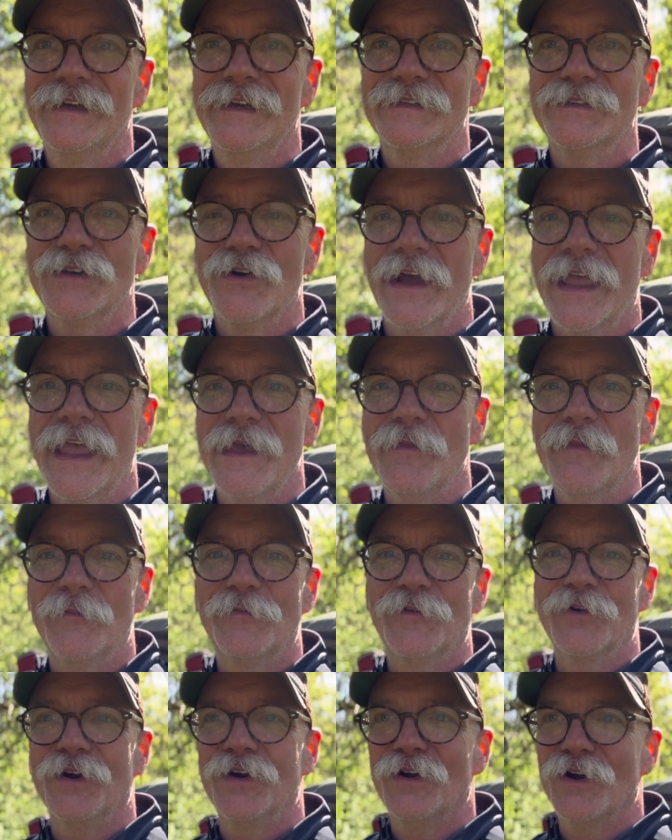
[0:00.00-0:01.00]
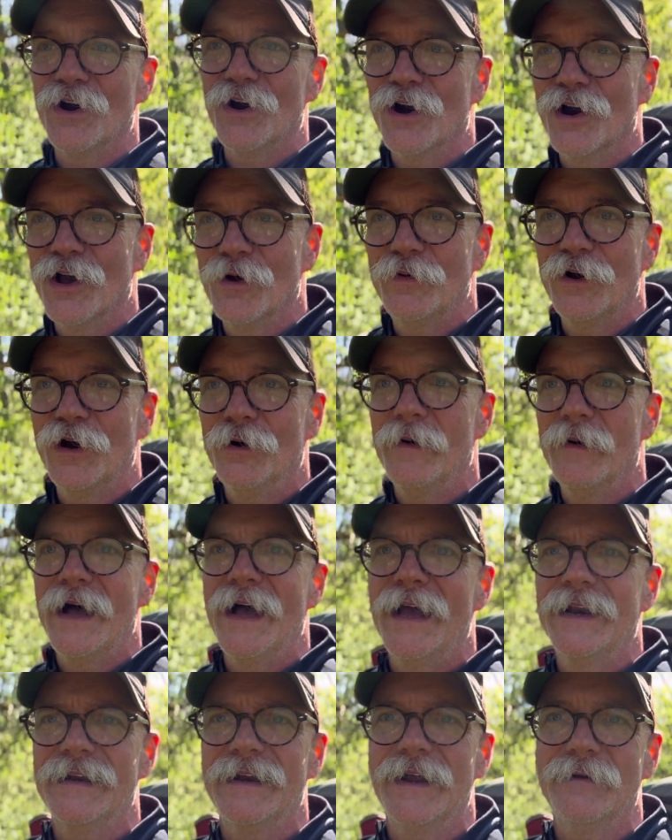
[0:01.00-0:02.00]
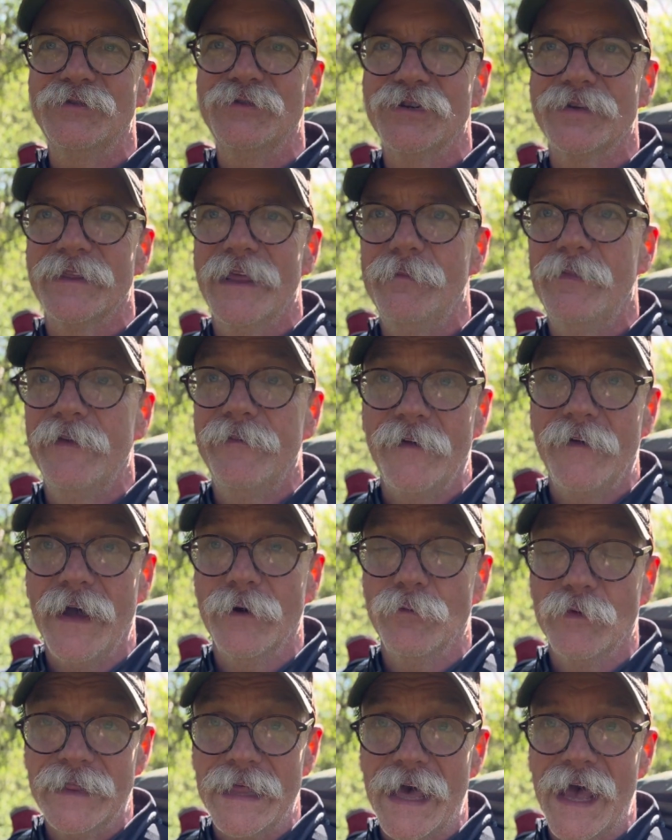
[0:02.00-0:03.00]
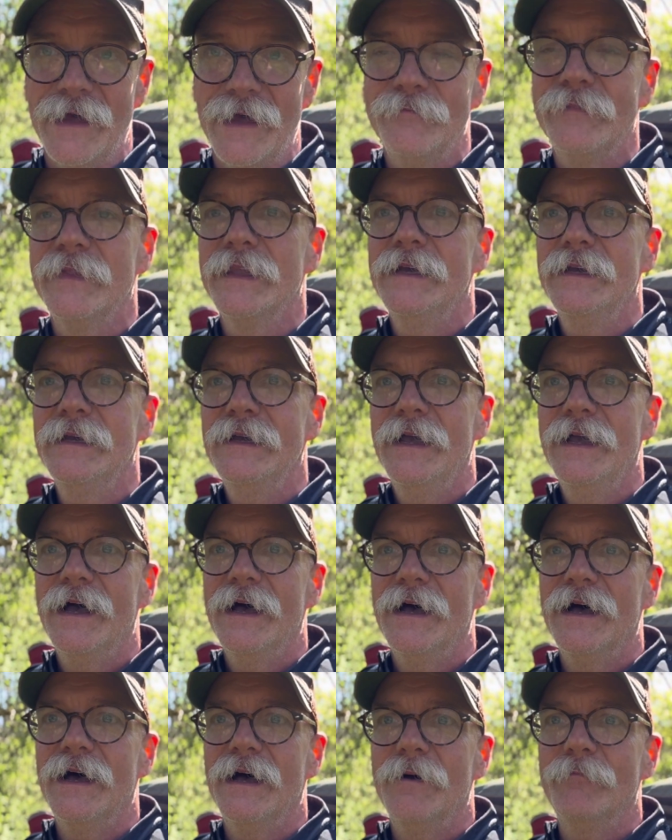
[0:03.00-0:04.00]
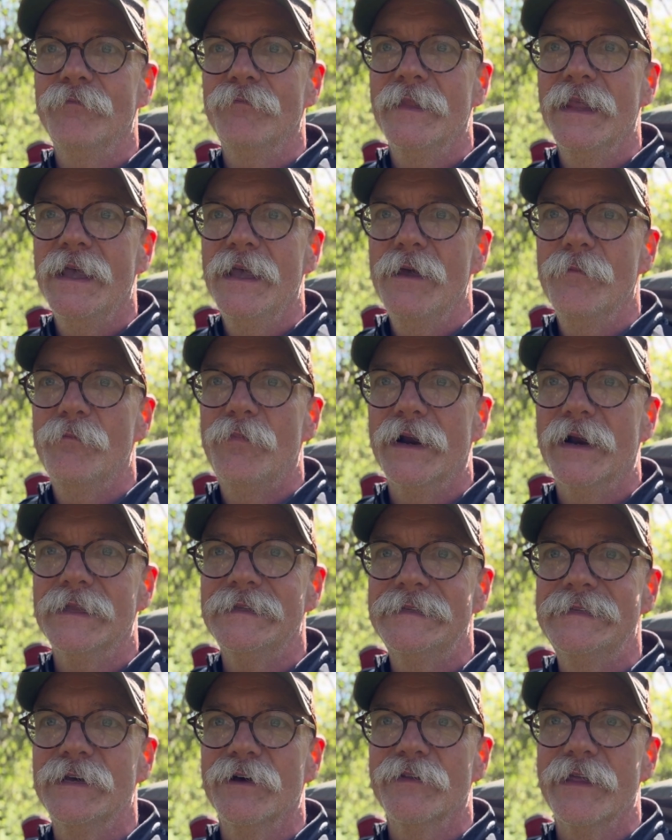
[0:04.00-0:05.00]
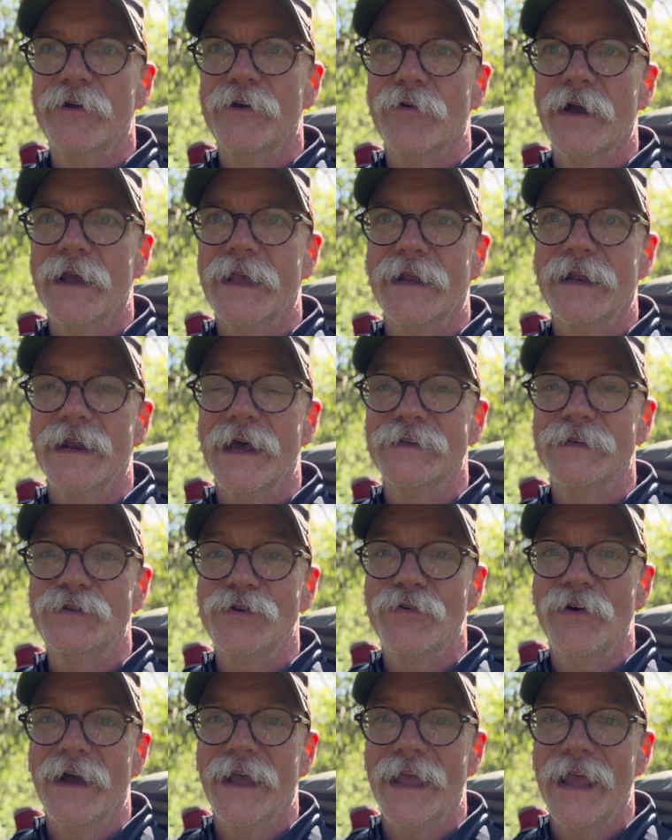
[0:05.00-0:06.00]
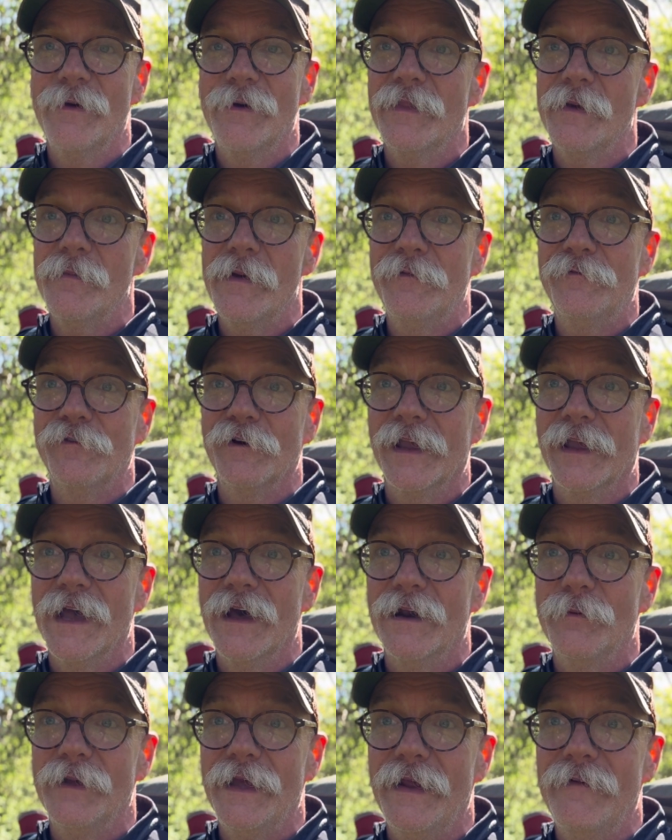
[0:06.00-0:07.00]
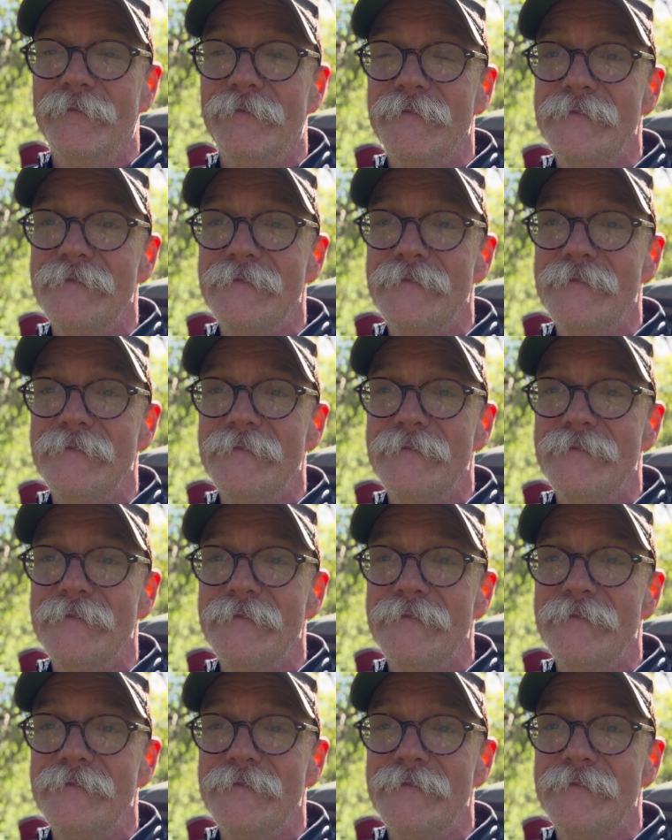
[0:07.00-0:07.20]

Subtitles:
So I came up through your yard, hope you don't mind, and I'm sure they'd be fine with that. But until they recognize who I am, they may freak out a bit.